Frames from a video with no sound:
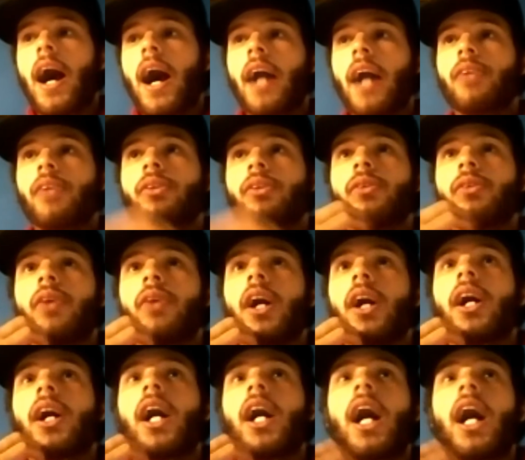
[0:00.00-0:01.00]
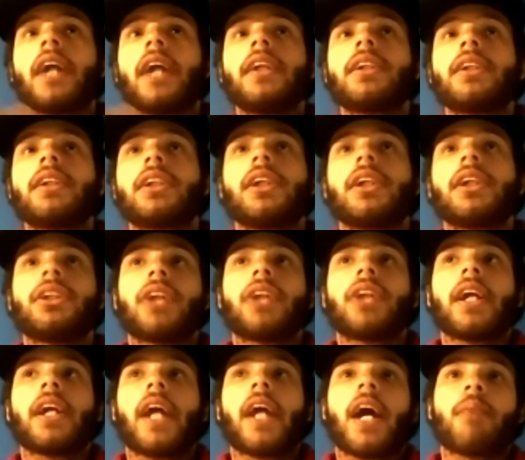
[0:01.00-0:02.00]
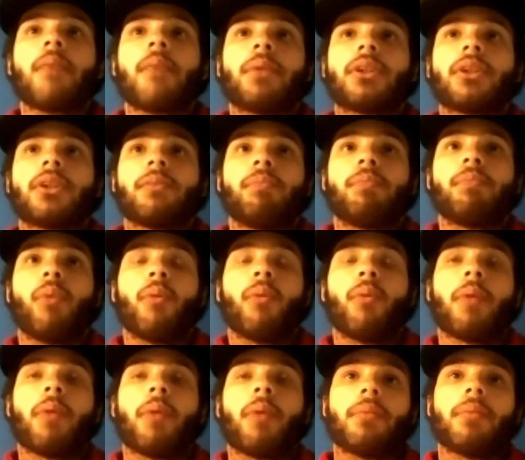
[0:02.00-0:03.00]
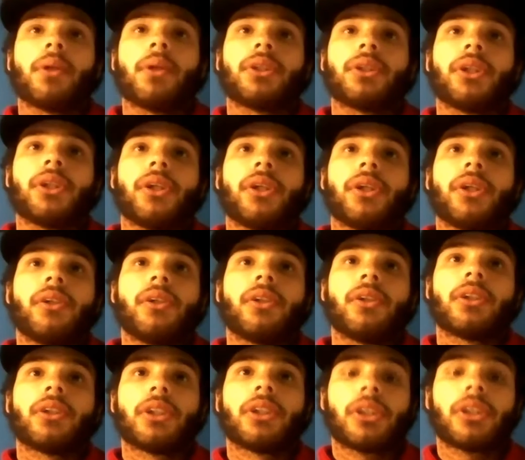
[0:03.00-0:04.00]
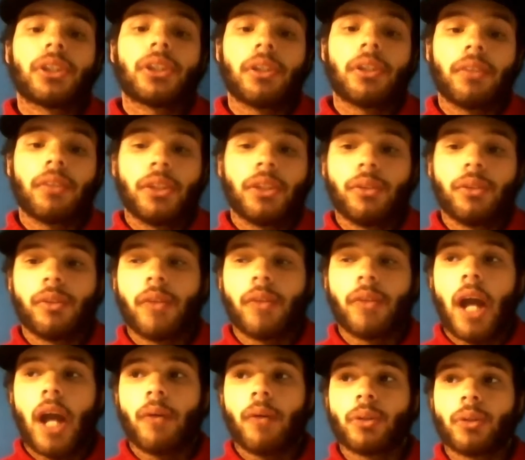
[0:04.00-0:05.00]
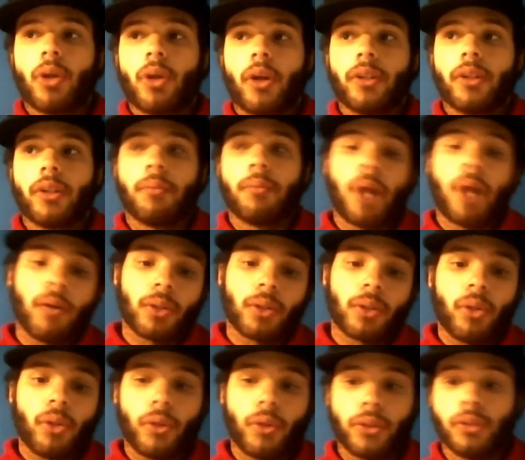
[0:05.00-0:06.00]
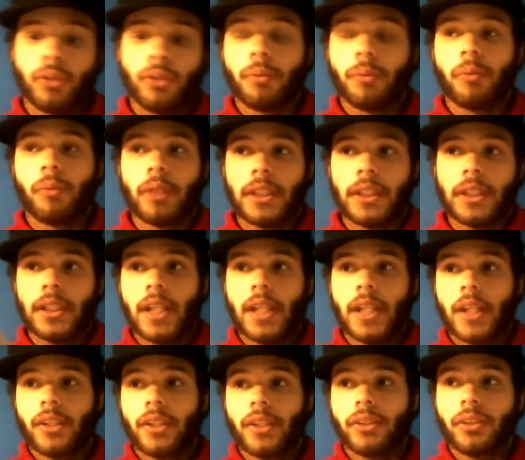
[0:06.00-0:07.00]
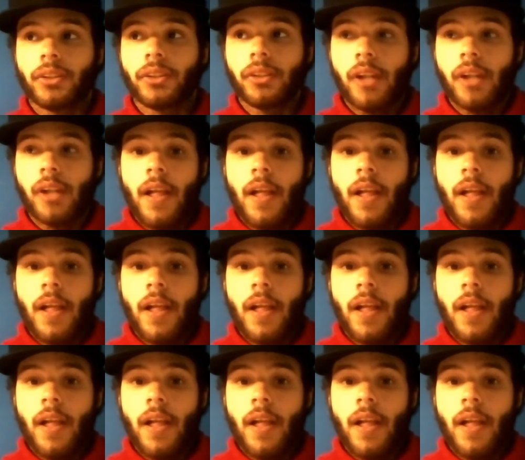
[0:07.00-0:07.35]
I don't know. I can see Jay Happ as a bullpen pitcher. This is something you and I were talking about when Corey Kluber went to the Yankees.